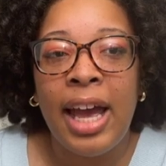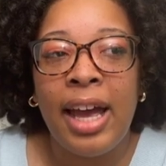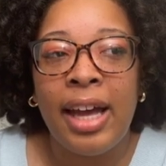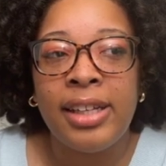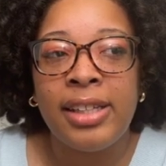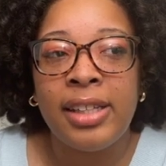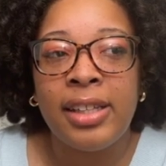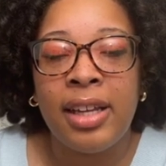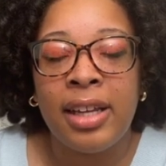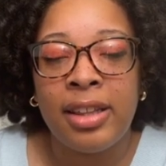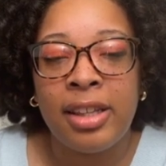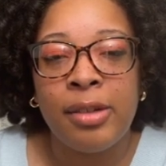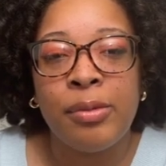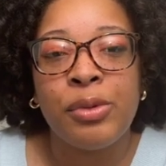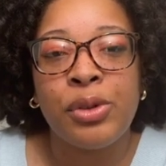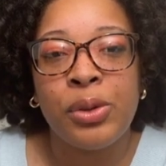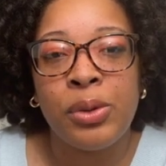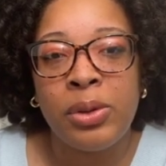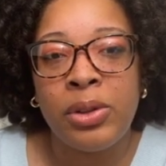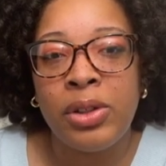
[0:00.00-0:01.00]
to let them
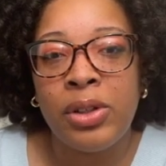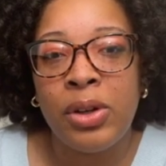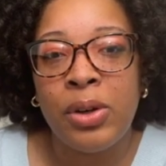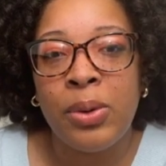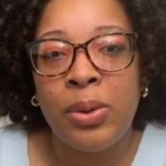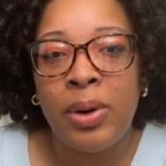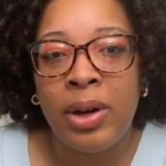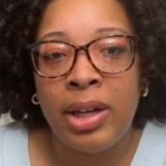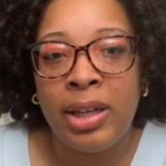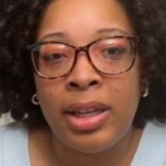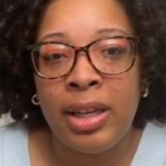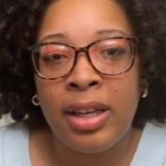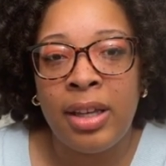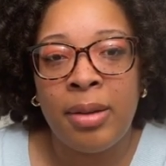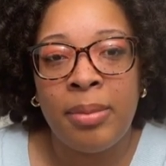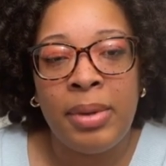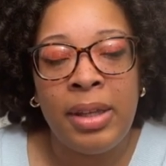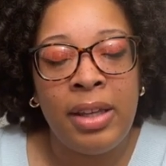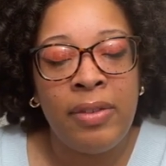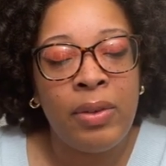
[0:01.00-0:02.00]
truly know who I
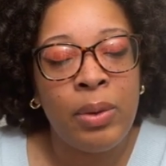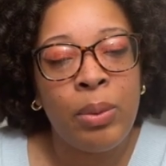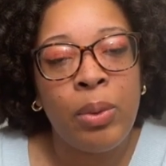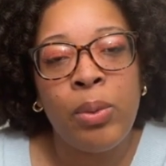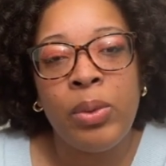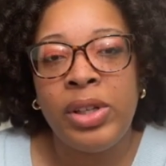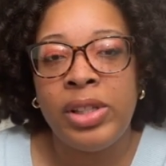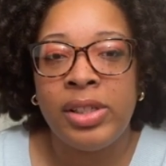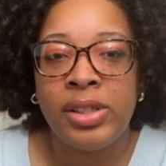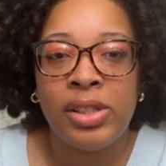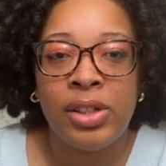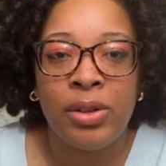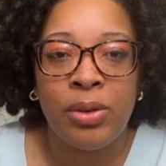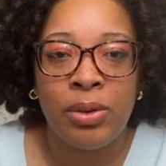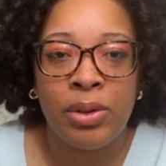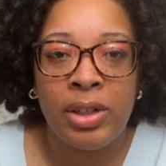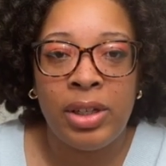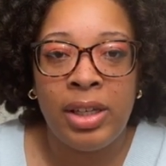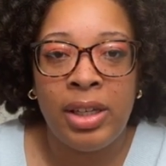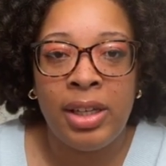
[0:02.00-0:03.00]
am, even when we
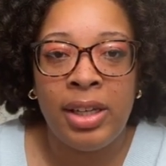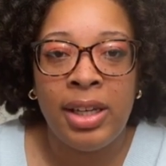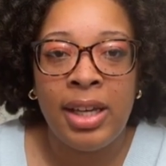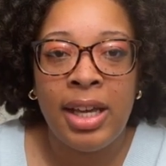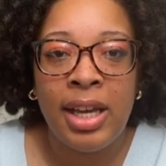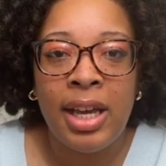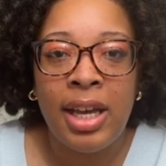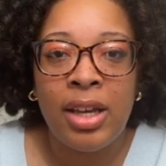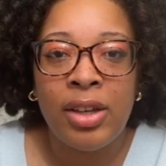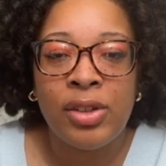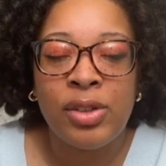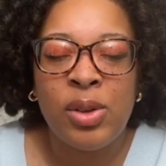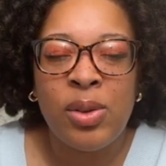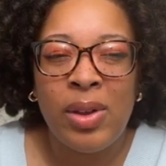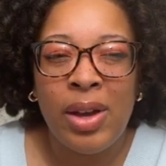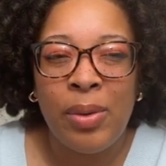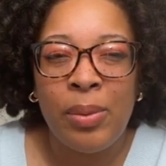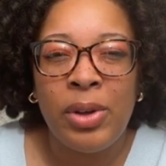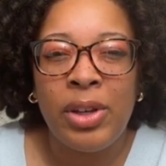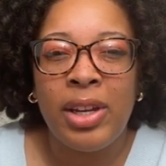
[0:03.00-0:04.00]
disagreed, so
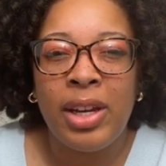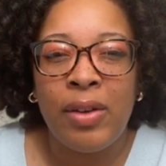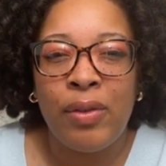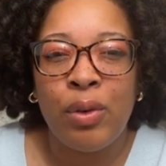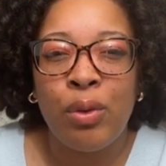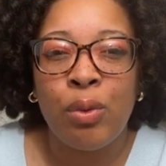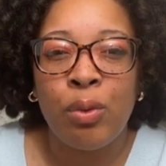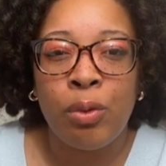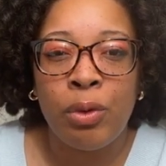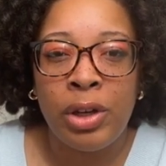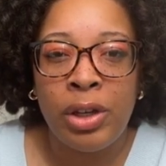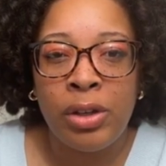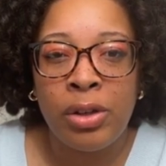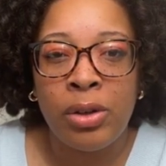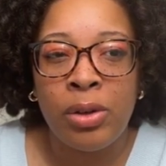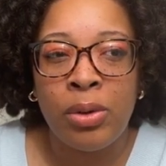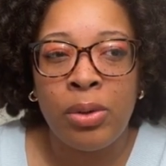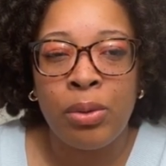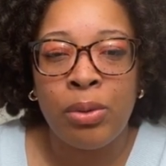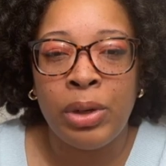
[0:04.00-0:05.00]
that we could have a
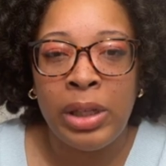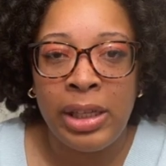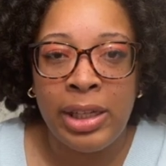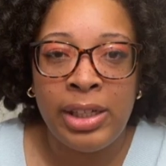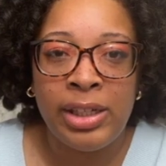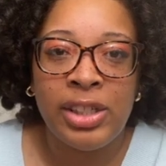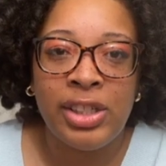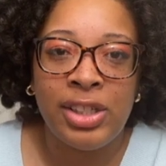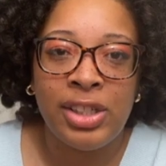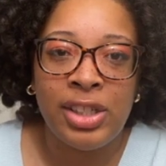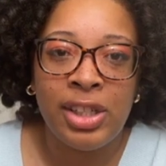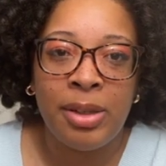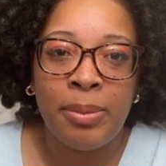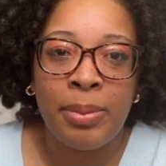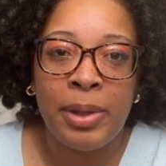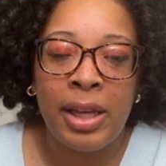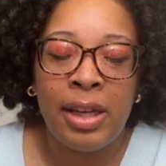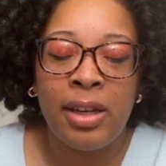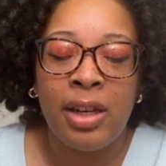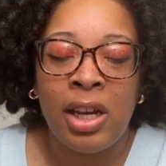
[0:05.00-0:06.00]
real relationship
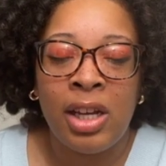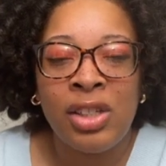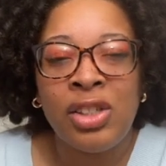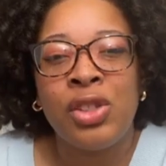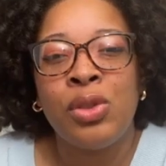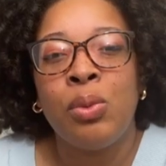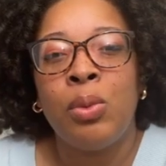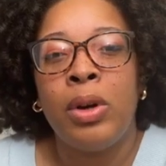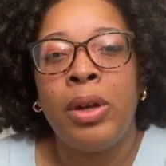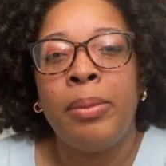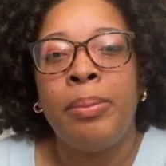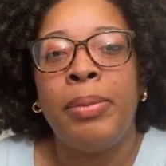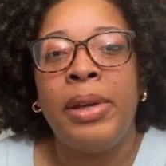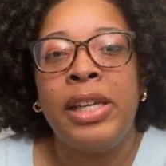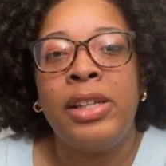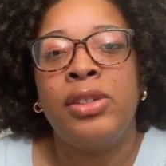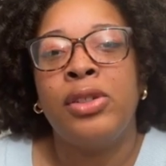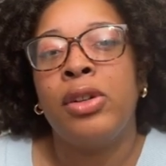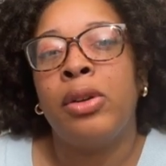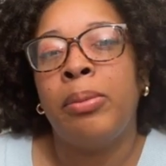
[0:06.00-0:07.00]
and not just one
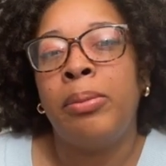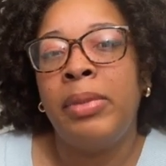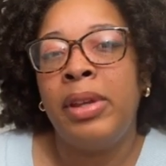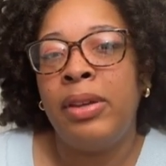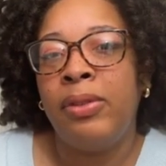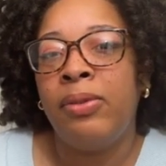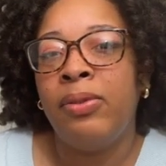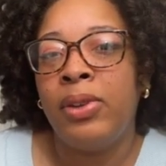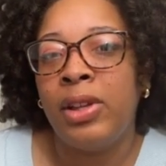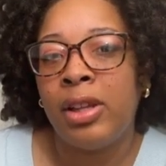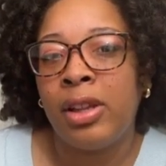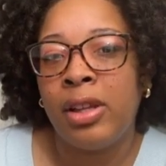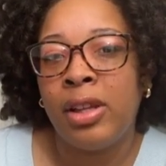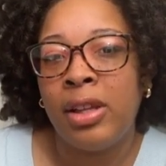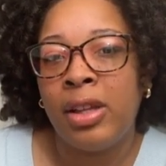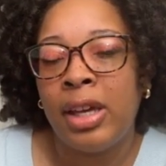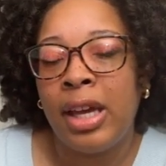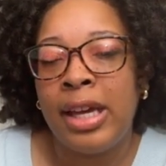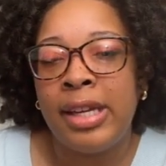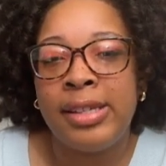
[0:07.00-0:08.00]
based on me
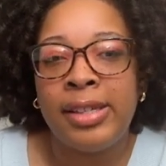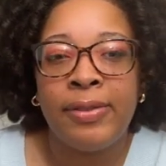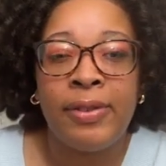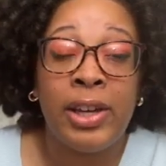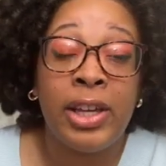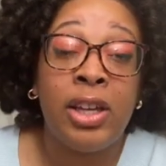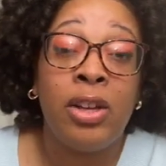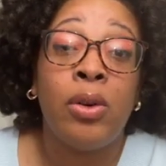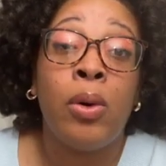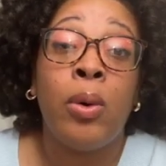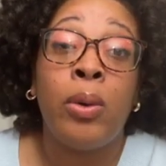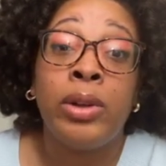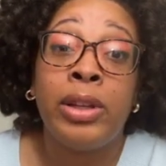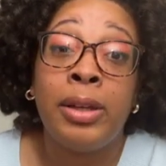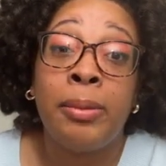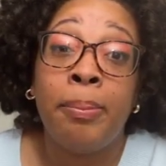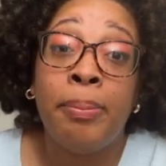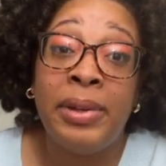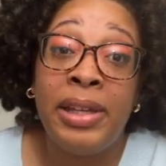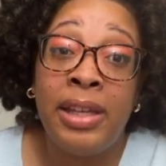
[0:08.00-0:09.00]
feeling as if I can only
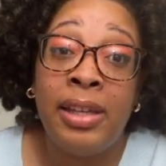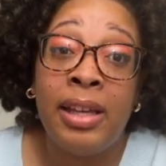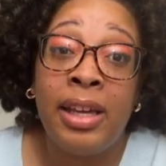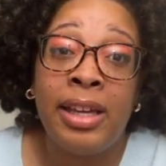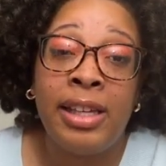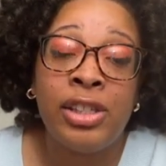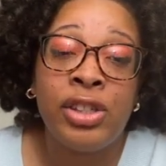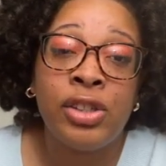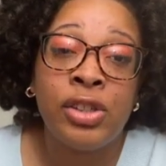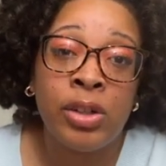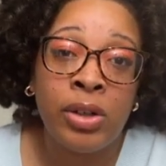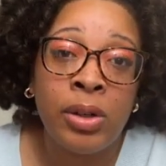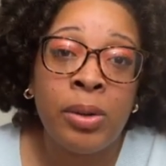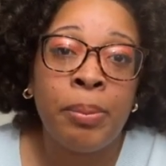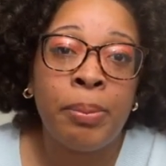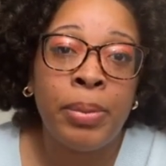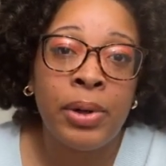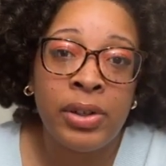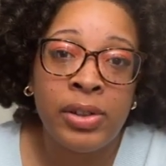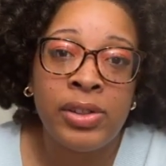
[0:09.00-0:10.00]
be a certain
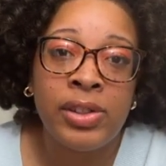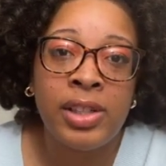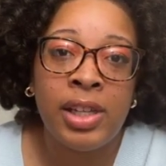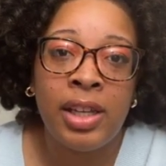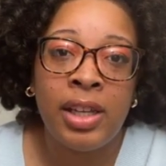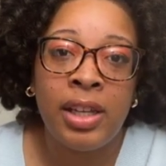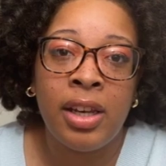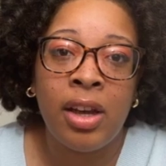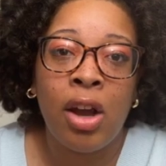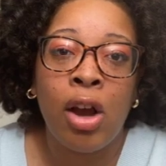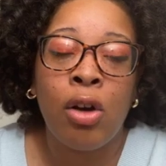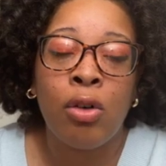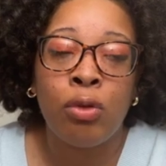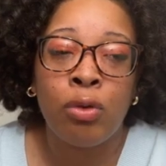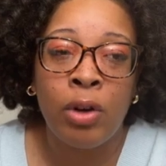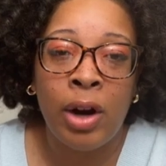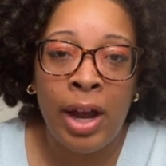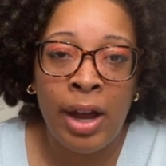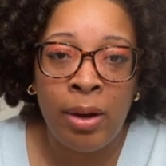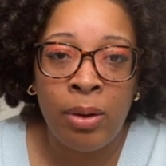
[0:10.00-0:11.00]
person
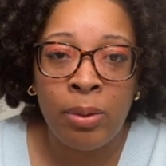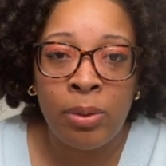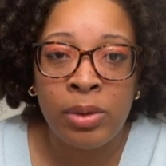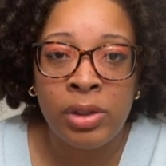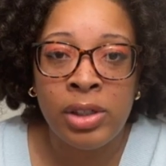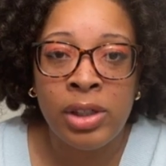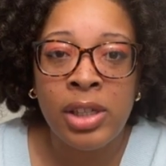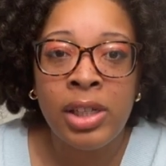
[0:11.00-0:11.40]
around